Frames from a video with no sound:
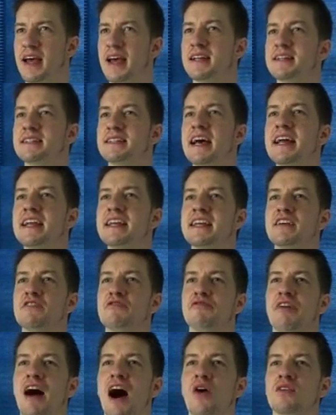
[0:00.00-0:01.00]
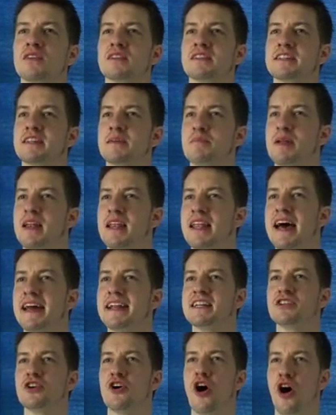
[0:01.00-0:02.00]
and then he found the
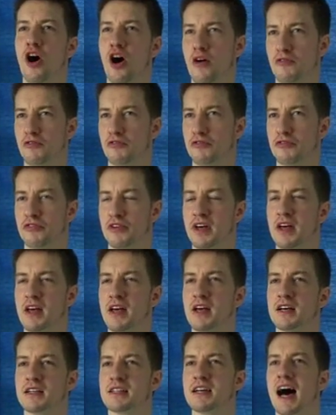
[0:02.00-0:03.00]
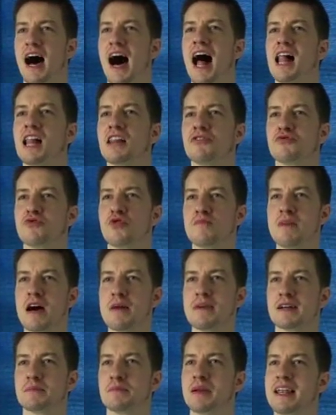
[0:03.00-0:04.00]
planet Earth, the
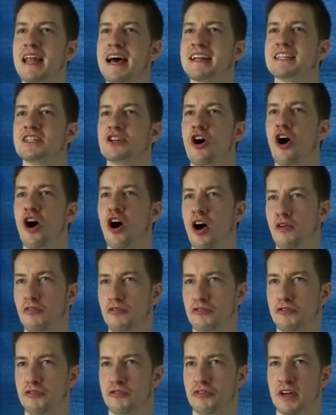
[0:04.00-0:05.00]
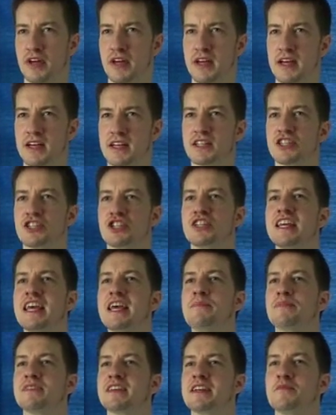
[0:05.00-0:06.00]
half-remembered planet Earth,
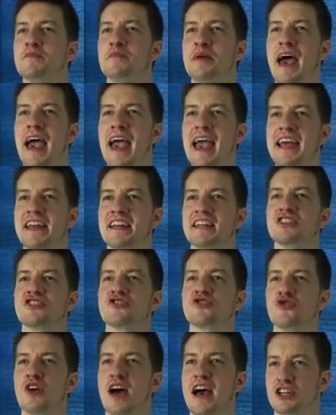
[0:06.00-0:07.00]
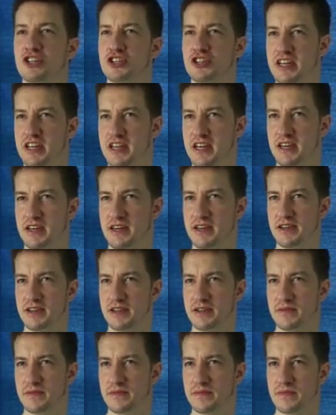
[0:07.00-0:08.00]
steeped in pain and tragedy.
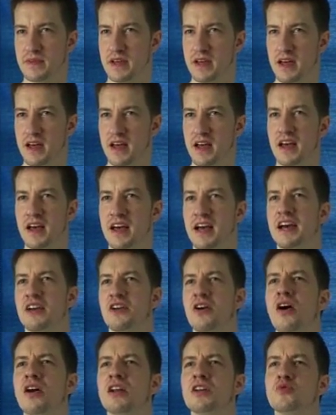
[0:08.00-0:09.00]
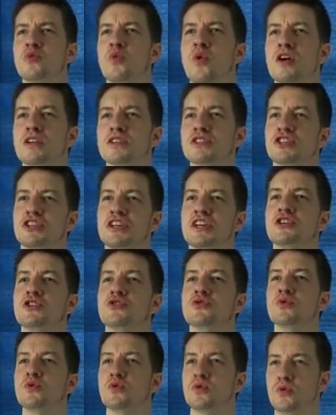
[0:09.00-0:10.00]
And all at once he
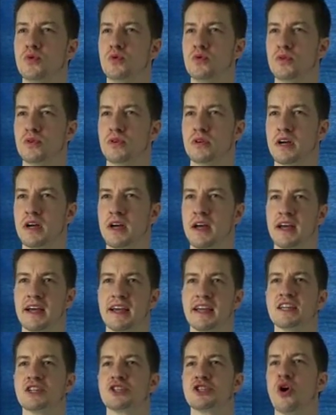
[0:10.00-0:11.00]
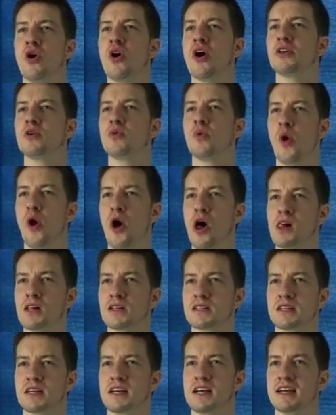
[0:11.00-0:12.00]
knew, he saw the
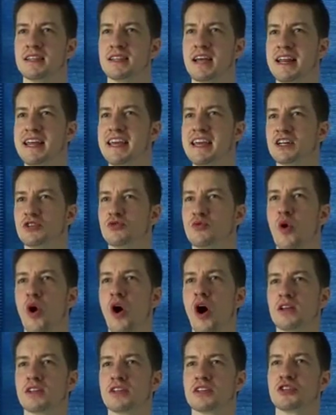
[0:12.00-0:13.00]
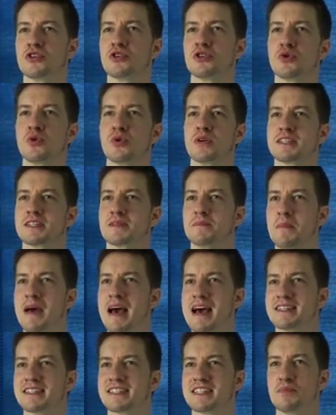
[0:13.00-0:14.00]
world that he had wrought to suit his
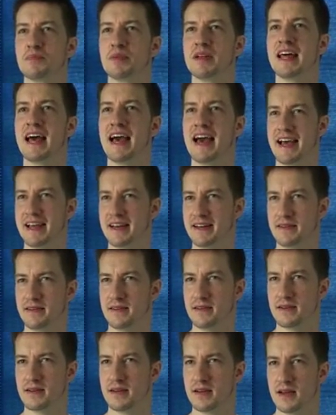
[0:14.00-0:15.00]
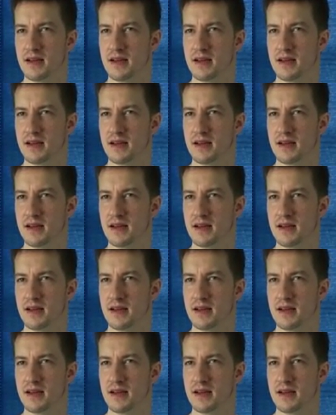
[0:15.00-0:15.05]
master plan,